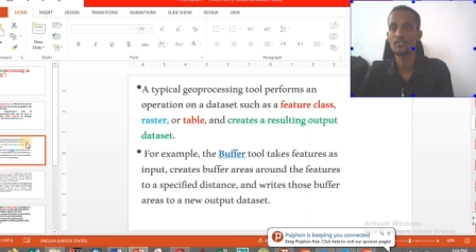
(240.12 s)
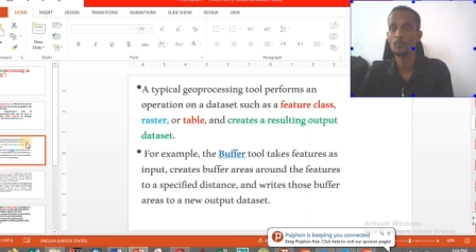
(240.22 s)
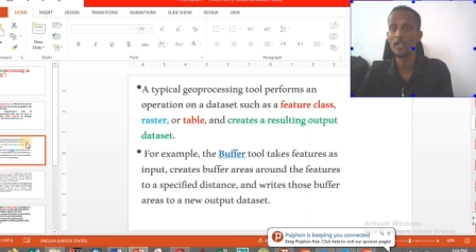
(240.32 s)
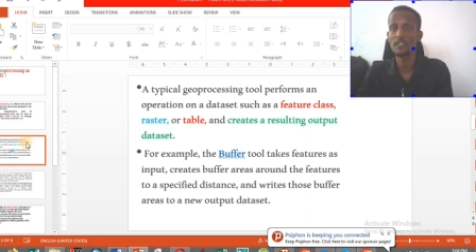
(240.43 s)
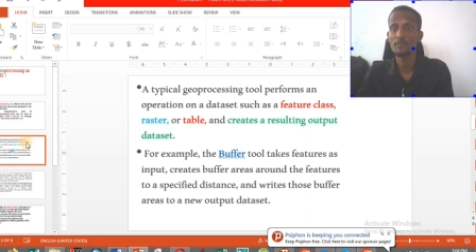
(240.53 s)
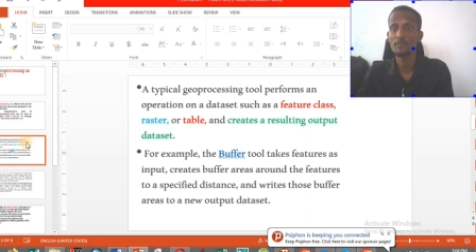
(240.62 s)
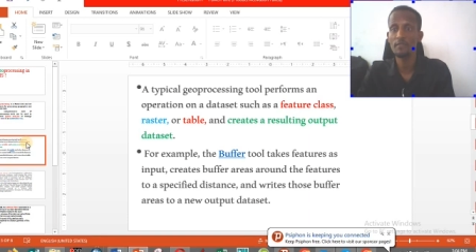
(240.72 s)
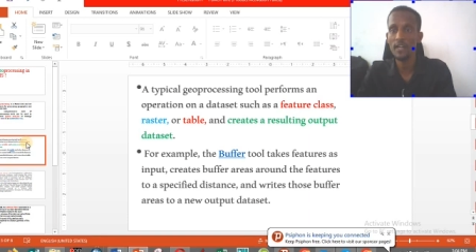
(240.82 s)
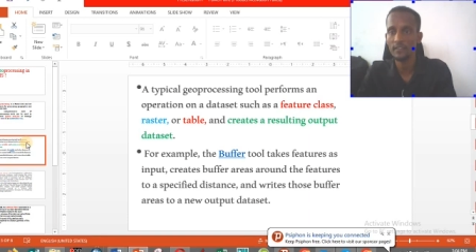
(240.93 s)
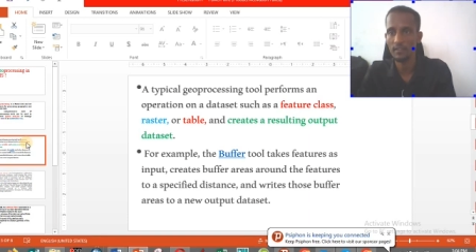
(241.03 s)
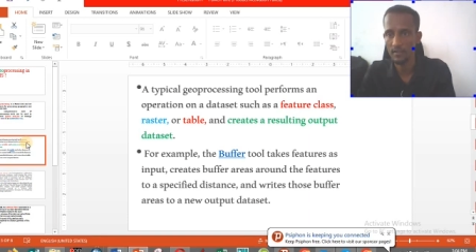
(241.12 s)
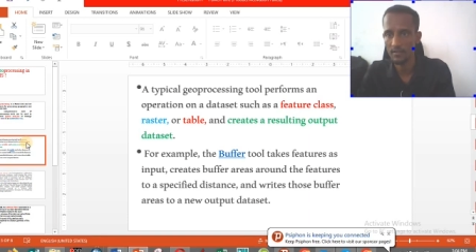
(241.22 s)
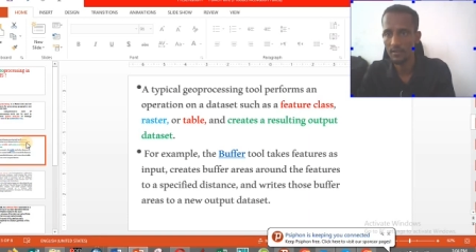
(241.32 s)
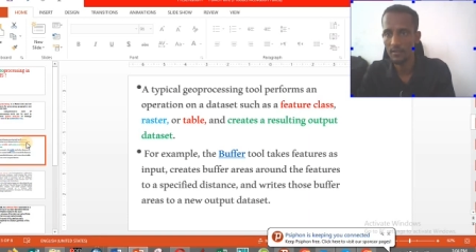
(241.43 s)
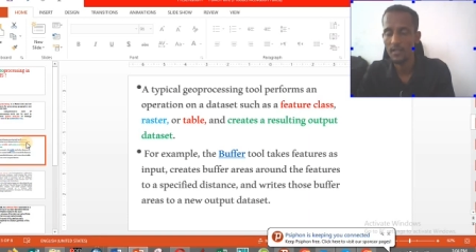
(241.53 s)
was
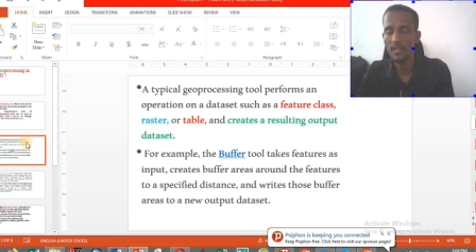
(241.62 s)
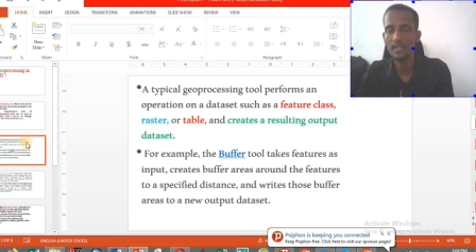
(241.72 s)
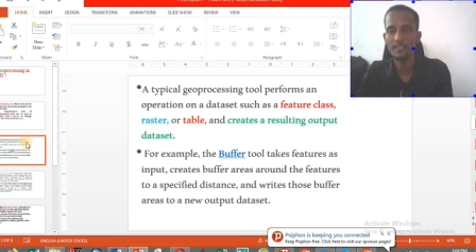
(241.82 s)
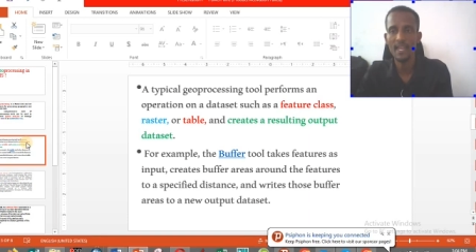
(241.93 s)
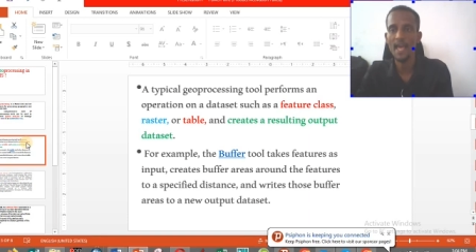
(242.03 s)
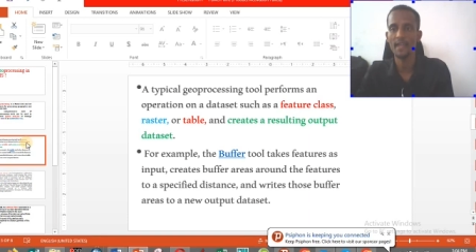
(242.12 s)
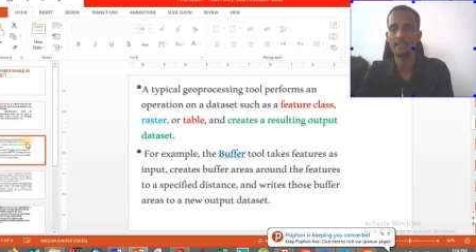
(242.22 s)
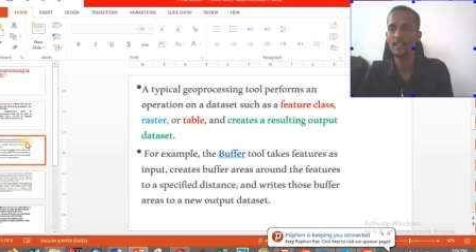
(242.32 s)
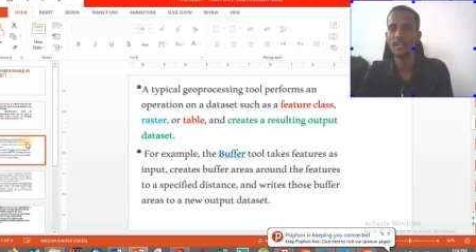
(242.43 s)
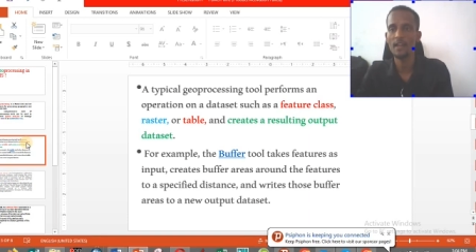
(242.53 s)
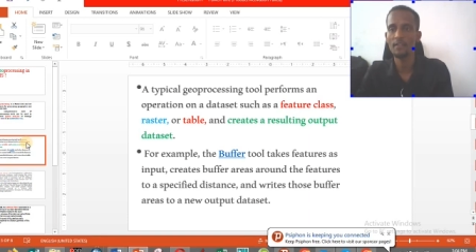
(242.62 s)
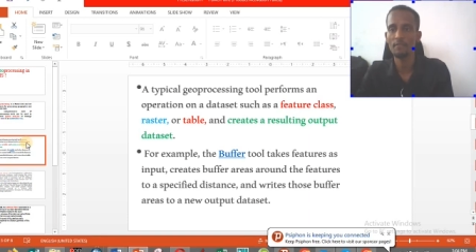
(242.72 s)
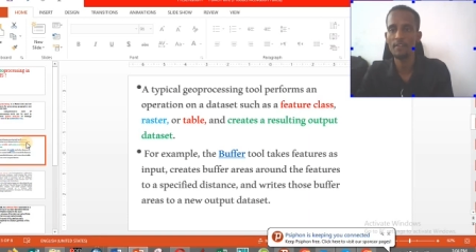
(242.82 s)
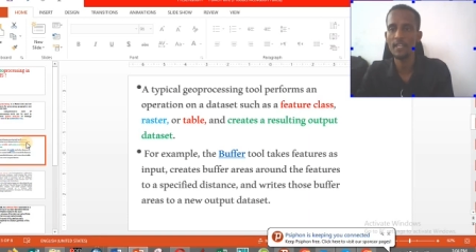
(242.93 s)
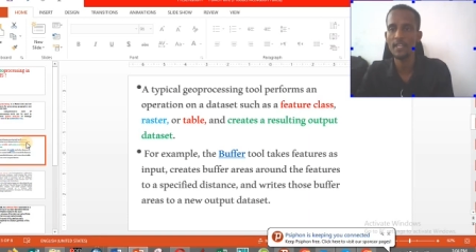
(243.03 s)
vector and the like. There are
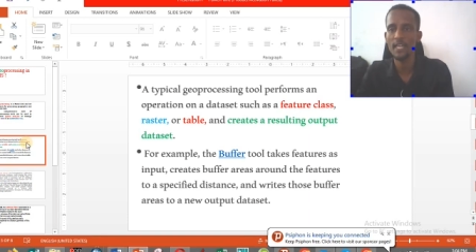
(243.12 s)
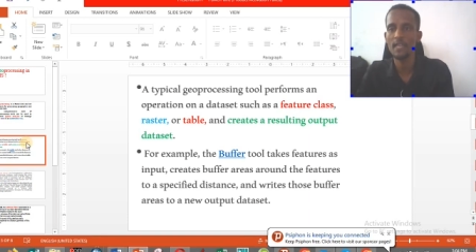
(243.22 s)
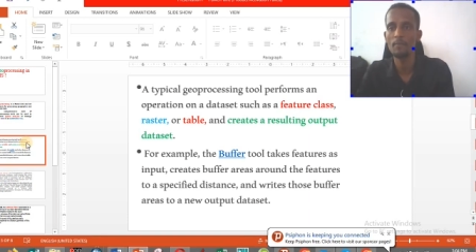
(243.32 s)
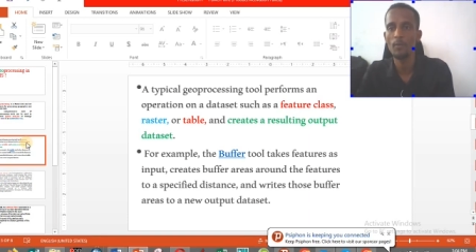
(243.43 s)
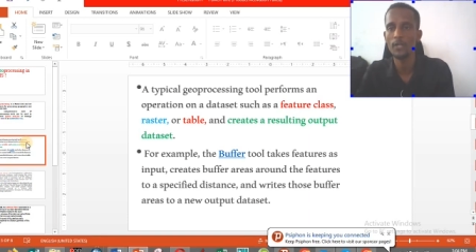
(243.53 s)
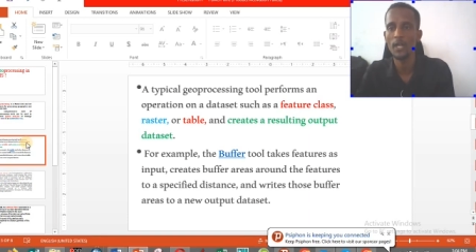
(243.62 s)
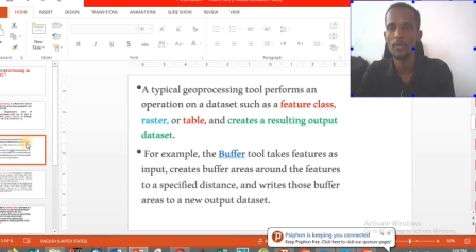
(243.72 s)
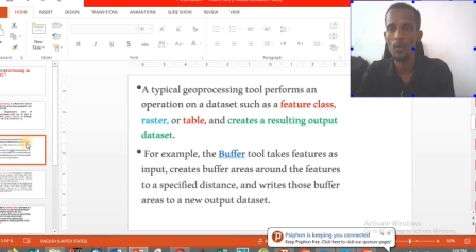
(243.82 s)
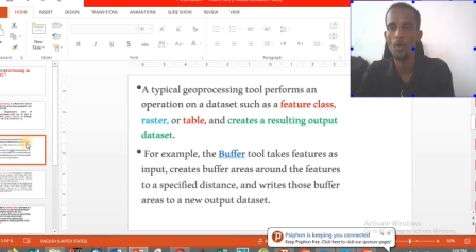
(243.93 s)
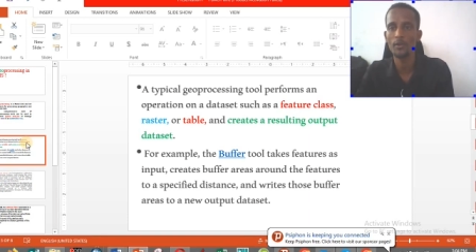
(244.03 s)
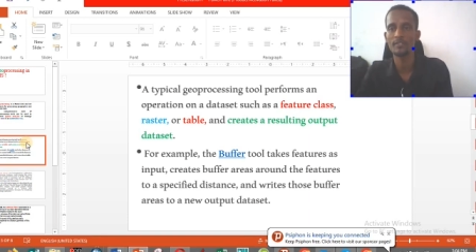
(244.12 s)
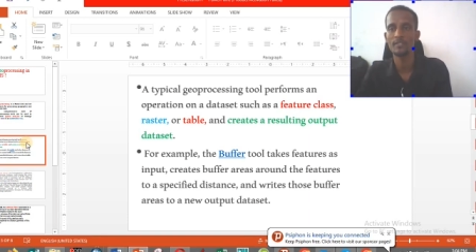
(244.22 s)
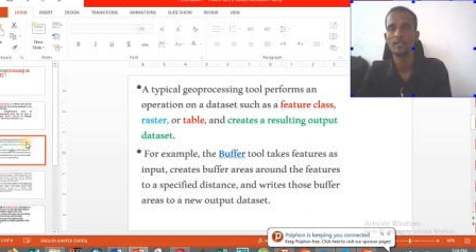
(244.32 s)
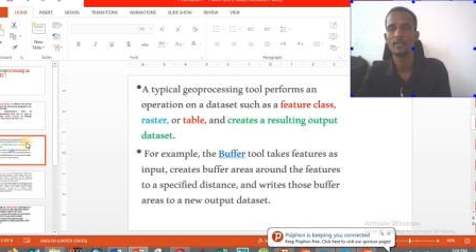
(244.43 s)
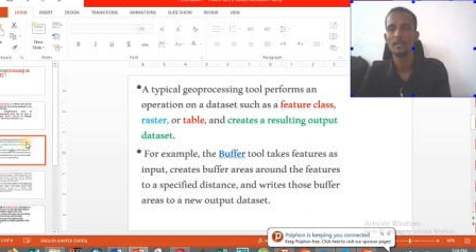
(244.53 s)
very key important points
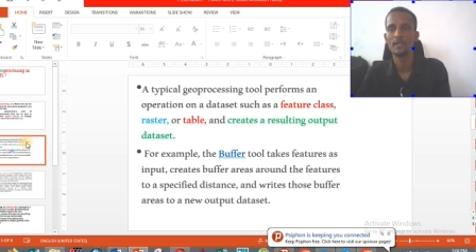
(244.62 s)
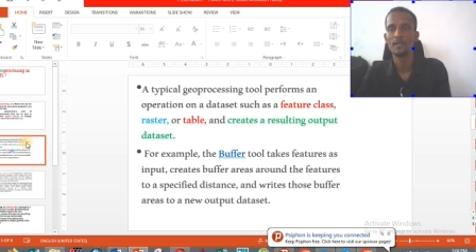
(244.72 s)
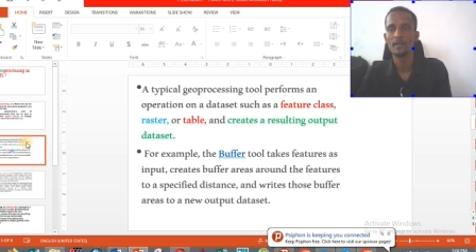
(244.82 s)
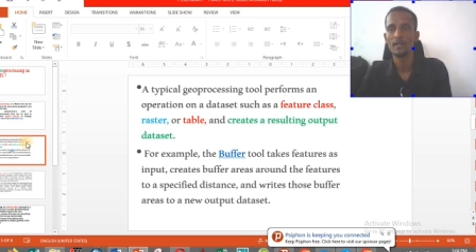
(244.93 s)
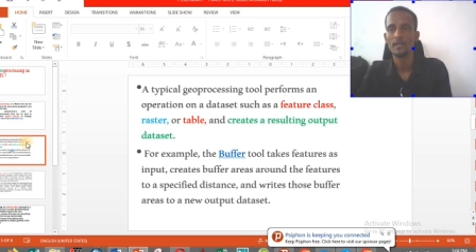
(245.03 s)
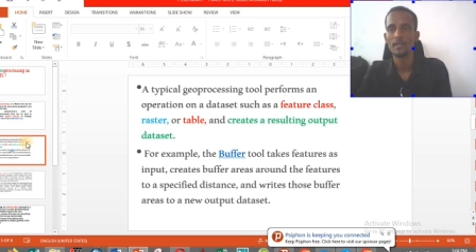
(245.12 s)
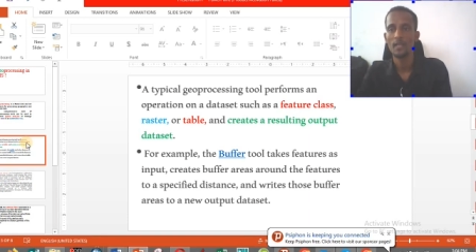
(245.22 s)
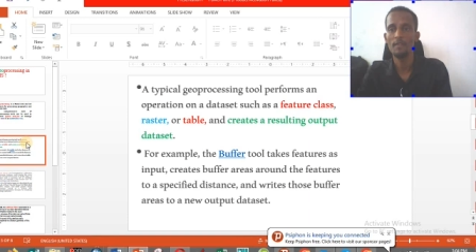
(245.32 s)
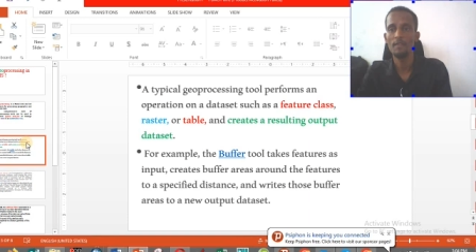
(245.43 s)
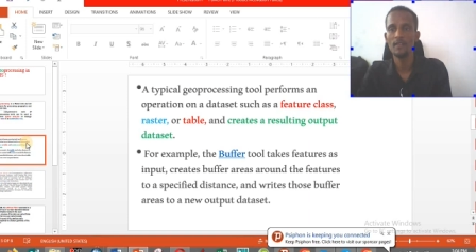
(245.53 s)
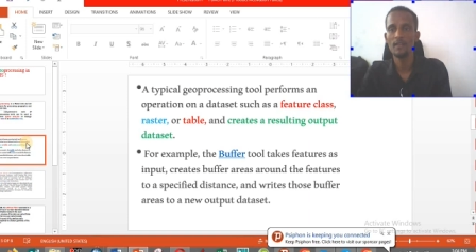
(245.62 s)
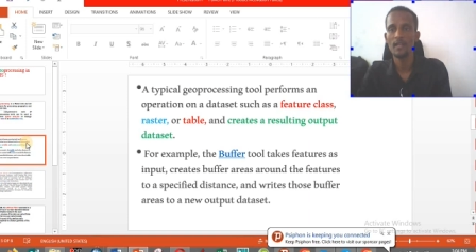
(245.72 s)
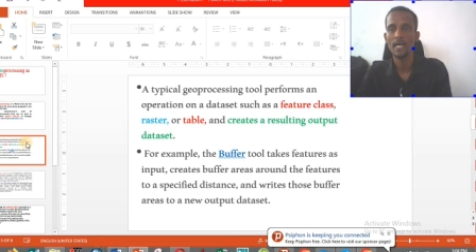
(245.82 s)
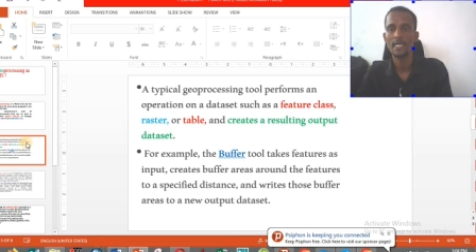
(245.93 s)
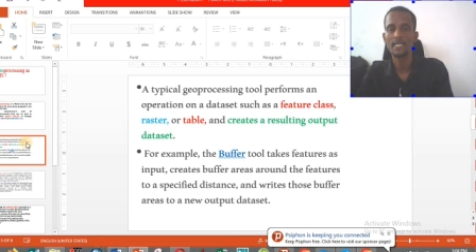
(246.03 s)
even
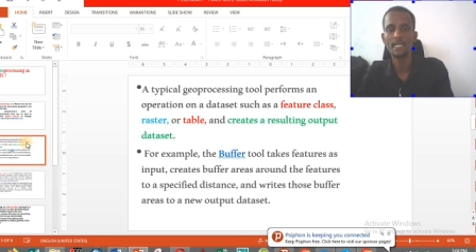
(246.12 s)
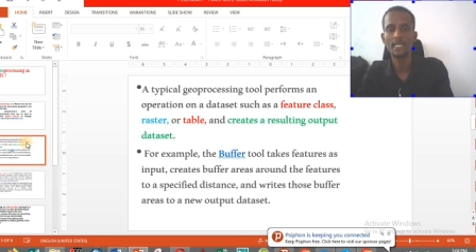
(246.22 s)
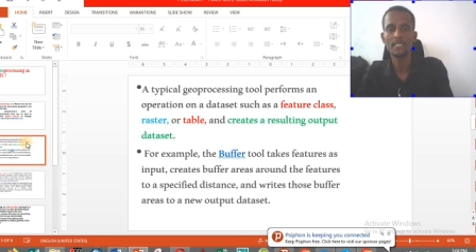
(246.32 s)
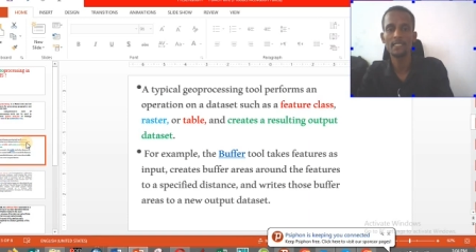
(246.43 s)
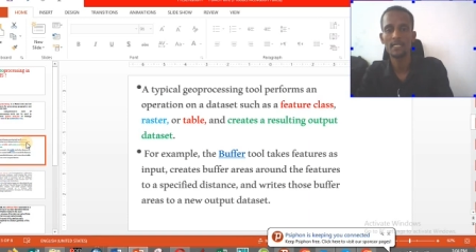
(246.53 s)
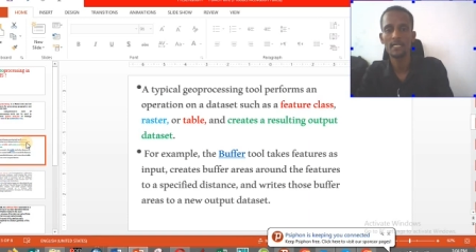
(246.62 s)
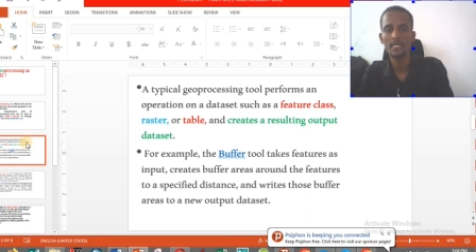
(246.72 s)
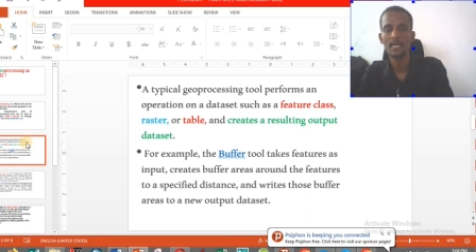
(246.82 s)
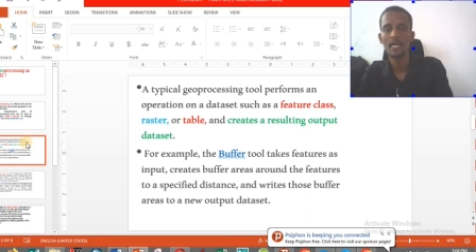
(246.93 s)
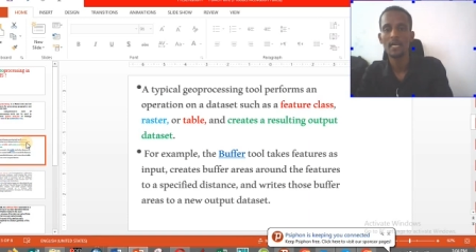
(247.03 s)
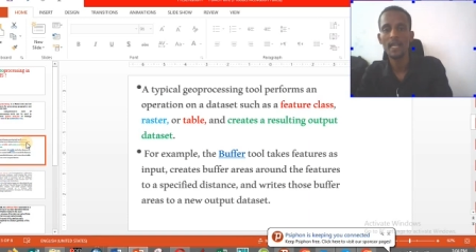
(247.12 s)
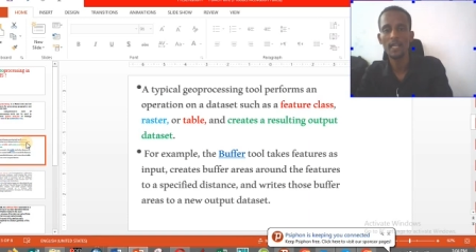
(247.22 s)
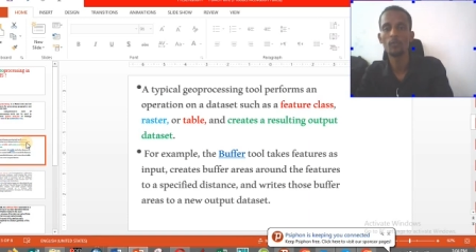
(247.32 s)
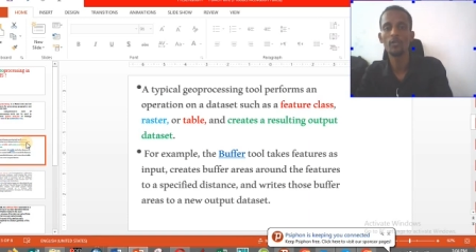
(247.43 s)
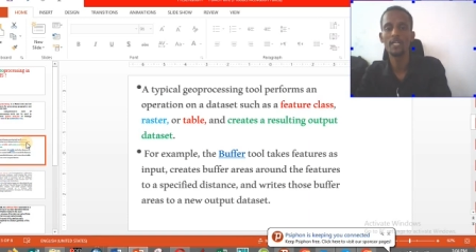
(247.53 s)
didn't
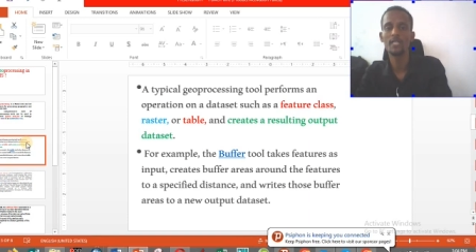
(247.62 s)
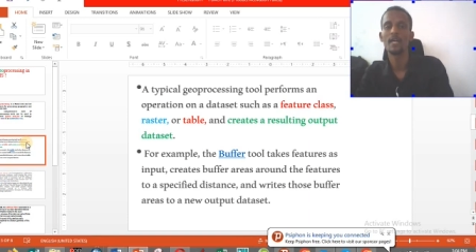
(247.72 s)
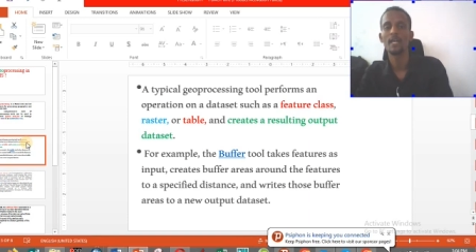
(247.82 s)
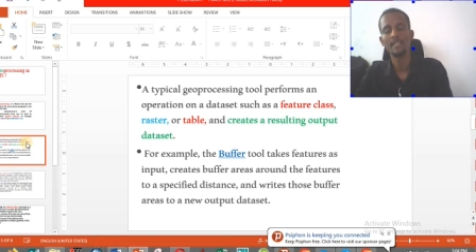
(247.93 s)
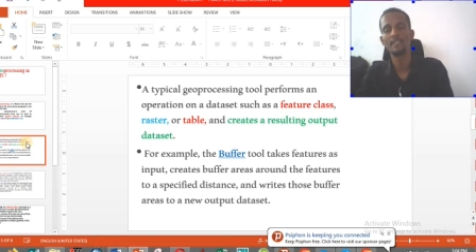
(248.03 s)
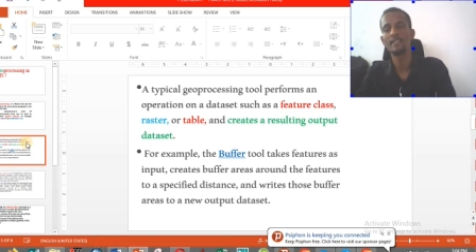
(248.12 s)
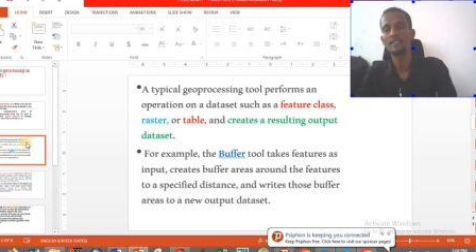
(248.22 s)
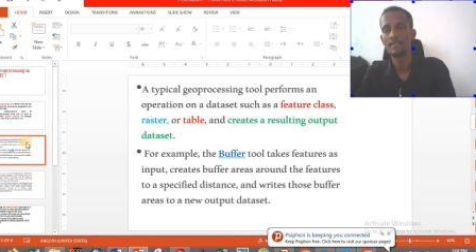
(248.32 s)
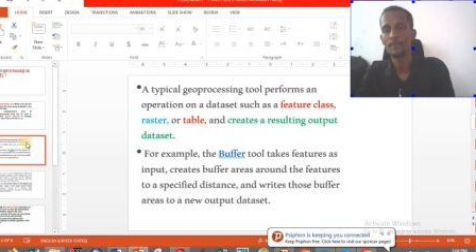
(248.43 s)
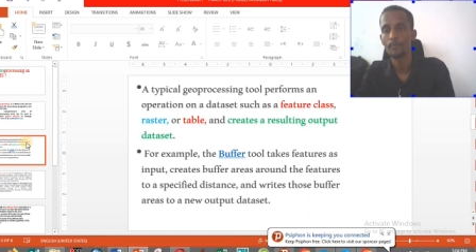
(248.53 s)
included in this